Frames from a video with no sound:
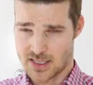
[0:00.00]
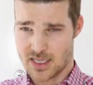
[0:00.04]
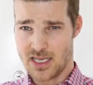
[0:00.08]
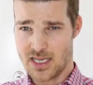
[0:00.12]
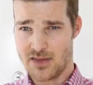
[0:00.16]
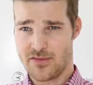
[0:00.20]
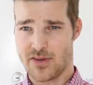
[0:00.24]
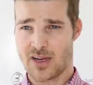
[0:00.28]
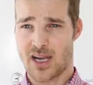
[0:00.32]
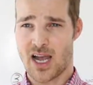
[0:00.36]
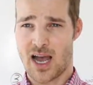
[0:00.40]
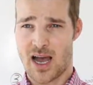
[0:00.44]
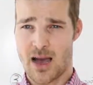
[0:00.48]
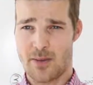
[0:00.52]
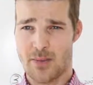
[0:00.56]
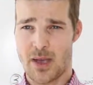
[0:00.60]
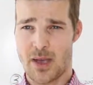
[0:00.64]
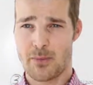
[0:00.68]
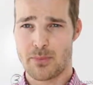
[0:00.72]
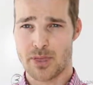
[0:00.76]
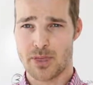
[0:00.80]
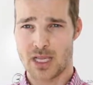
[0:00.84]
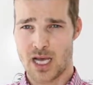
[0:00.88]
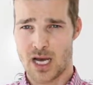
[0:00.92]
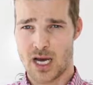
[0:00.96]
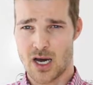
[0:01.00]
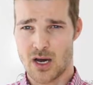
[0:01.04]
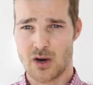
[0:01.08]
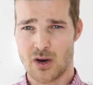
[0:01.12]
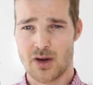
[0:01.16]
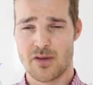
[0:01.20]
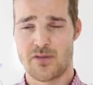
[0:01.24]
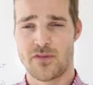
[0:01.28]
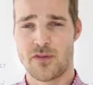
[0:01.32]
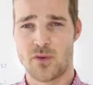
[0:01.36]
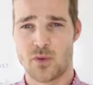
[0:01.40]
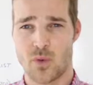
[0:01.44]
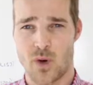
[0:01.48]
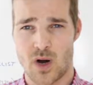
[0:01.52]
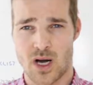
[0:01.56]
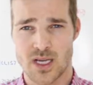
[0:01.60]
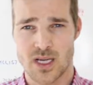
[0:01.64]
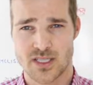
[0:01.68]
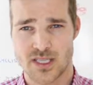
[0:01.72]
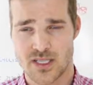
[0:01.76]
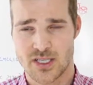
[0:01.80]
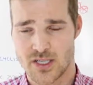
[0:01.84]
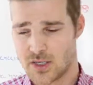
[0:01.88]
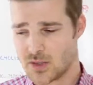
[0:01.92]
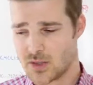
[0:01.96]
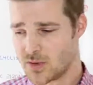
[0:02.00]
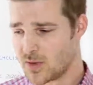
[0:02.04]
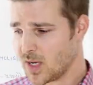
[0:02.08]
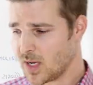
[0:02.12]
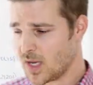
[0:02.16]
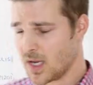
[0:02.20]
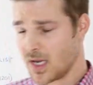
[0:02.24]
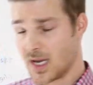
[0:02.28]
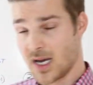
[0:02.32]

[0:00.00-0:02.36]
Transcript: Leave a comment below if you want to